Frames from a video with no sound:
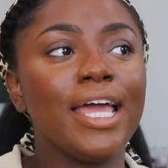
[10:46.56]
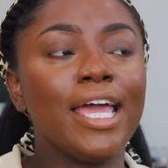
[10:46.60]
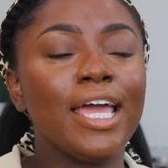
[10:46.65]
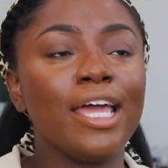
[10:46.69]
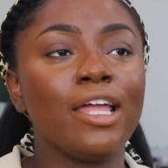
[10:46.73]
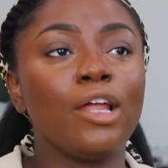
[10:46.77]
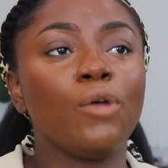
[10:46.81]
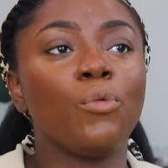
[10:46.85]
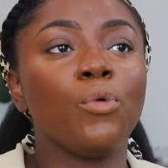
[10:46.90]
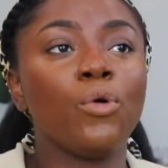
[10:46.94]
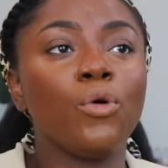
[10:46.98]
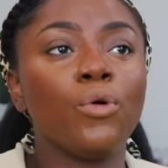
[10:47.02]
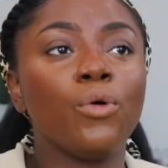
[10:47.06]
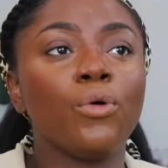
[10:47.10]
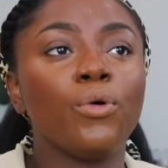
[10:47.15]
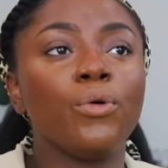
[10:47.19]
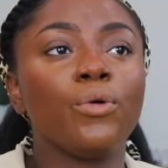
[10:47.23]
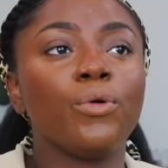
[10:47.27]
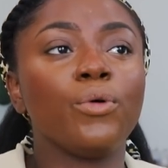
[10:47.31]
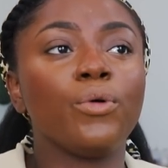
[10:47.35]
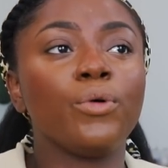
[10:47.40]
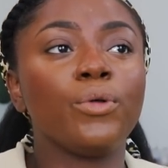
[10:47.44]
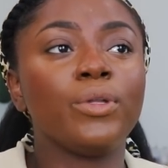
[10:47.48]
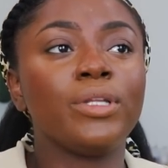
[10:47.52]
It
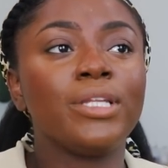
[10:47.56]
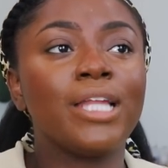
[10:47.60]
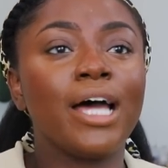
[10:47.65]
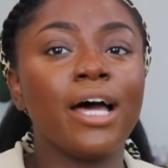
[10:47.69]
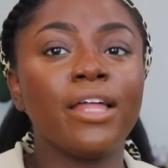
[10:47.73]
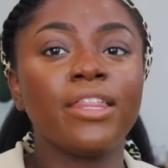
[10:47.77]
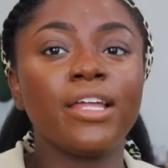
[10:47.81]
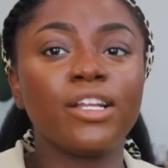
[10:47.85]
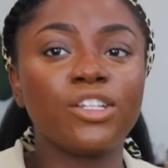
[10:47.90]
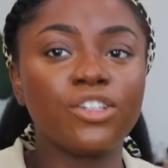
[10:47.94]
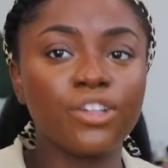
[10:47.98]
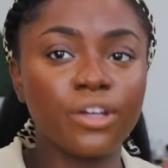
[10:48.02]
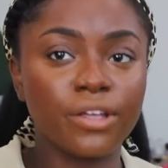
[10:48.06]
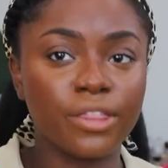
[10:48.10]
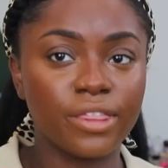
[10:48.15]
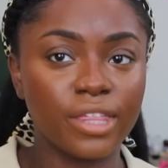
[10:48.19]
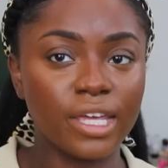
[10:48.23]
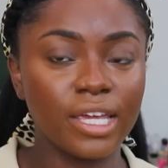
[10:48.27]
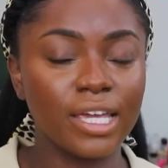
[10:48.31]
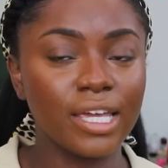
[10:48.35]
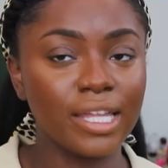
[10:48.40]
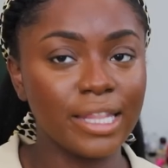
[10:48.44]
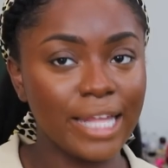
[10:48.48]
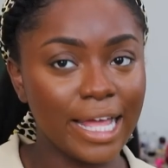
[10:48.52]
will, now that you're
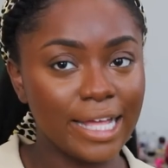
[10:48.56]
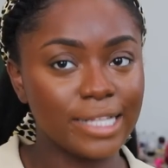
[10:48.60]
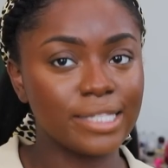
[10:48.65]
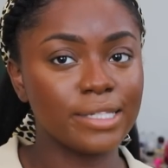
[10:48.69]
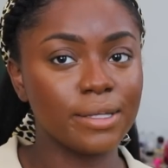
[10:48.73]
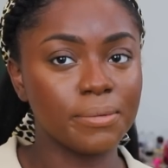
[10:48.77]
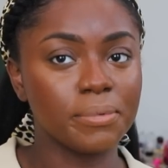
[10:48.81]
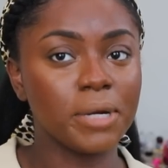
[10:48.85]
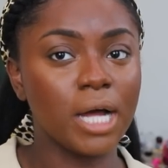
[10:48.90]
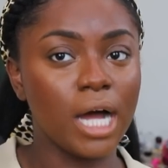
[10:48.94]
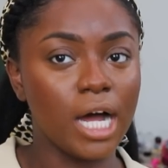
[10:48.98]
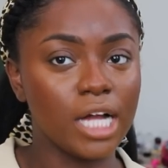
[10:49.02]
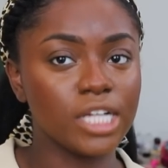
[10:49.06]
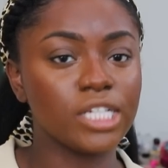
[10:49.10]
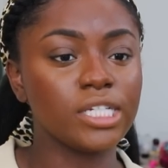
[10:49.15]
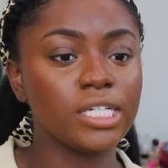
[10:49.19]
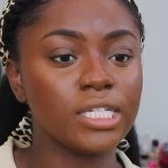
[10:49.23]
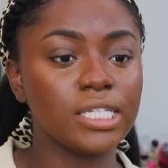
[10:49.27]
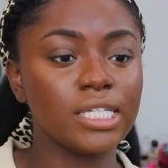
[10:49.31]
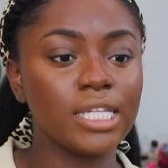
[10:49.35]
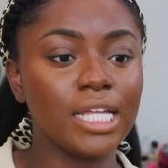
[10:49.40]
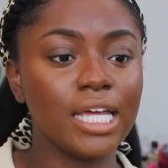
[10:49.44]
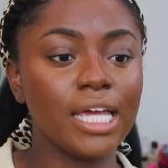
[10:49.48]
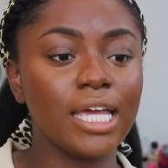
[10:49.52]
thinking that
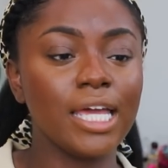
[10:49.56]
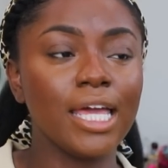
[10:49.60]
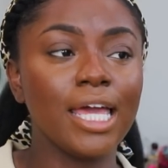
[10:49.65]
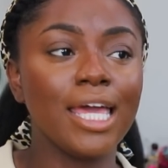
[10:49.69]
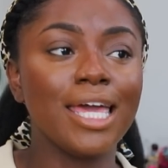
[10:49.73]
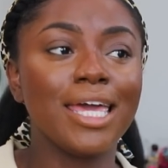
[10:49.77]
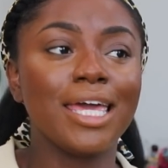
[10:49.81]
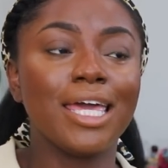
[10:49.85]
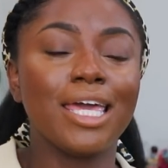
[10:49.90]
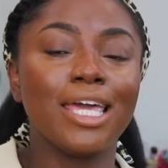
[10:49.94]
subconsciously,